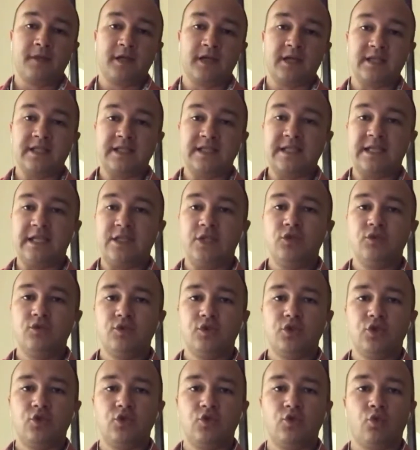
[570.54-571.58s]
continued
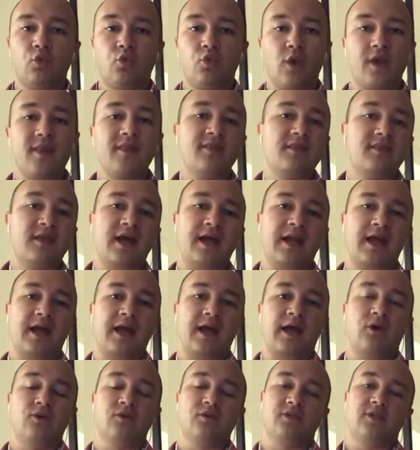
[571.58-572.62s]
to rent that
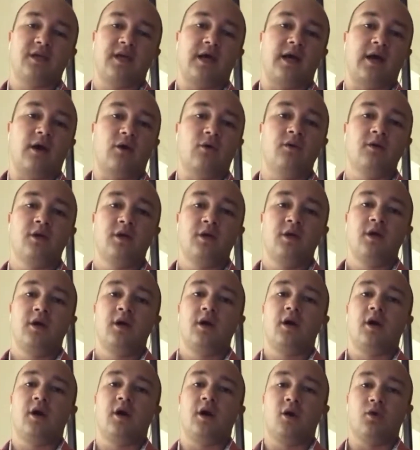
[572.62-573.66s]
house out,
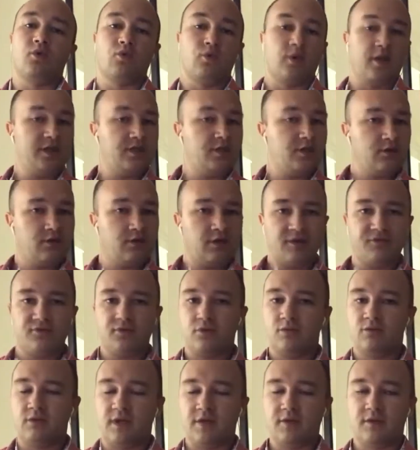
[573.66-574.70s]
renter
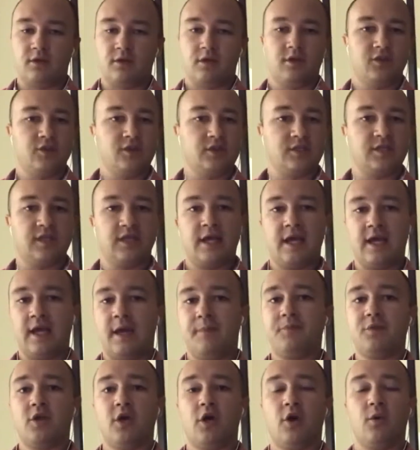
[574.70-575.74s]
after renter, and just
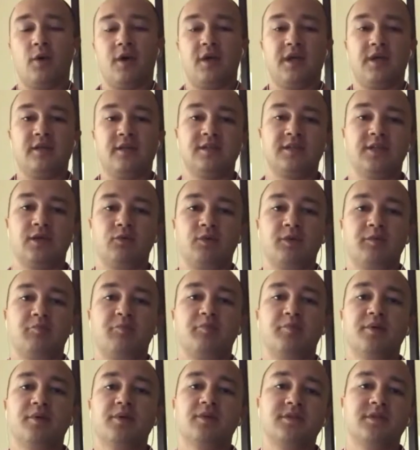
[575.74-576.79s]
kept going until we
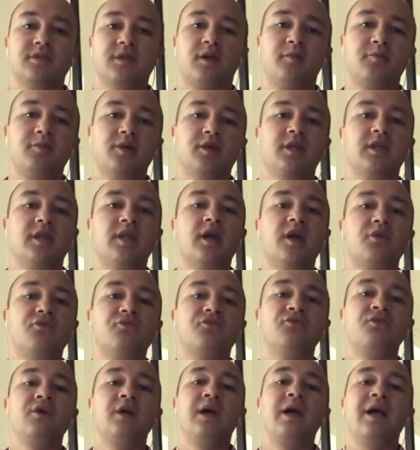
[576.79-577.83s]
built up
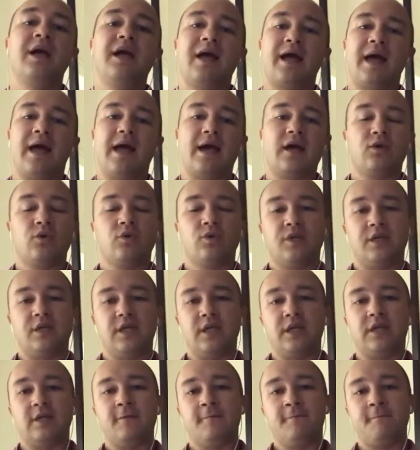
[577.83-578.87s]
enough
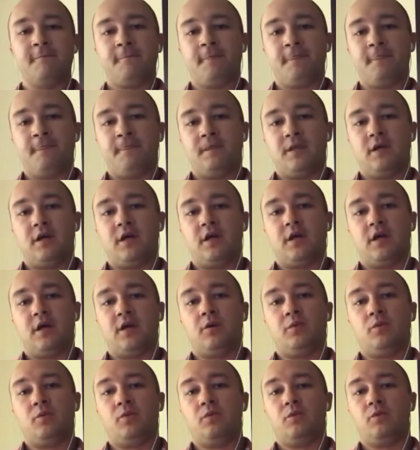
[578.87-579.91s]
equity.
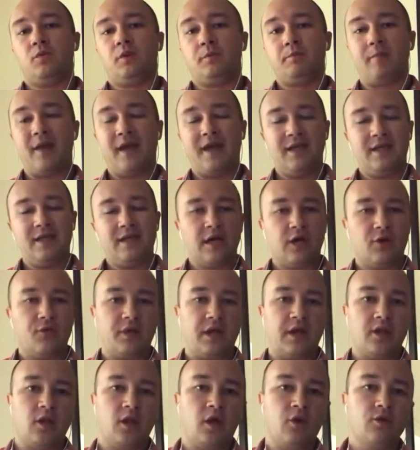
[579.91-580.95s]
We paid down
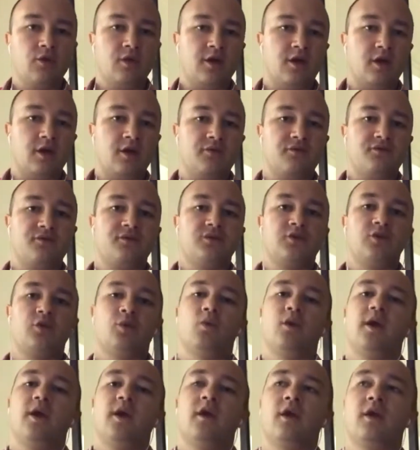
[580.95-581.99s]
that loan enough to
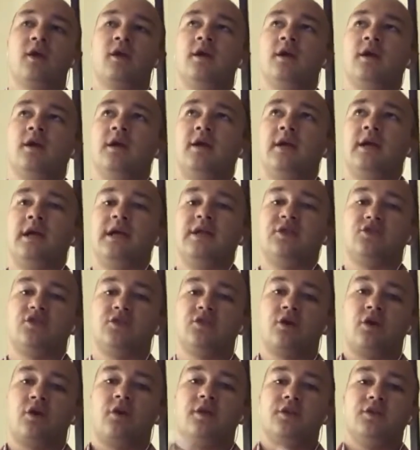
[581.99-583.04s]
where it
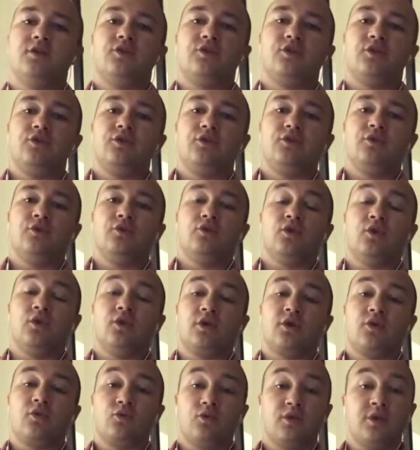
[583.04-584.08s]
started to
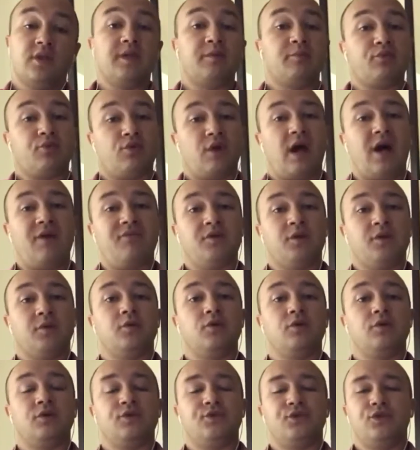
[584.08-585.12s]
look really
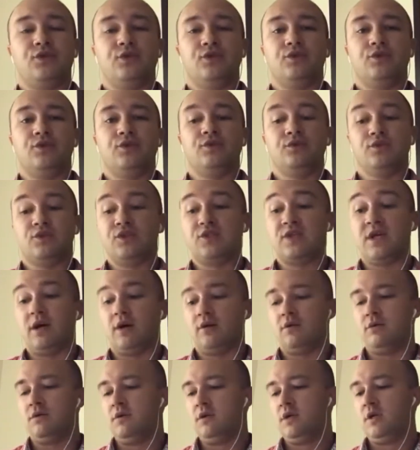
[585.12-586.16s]
profitable to
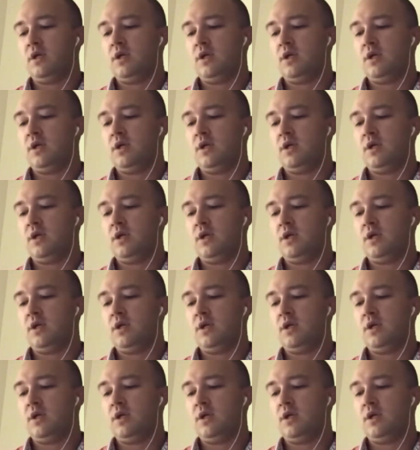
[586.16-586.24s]
sell.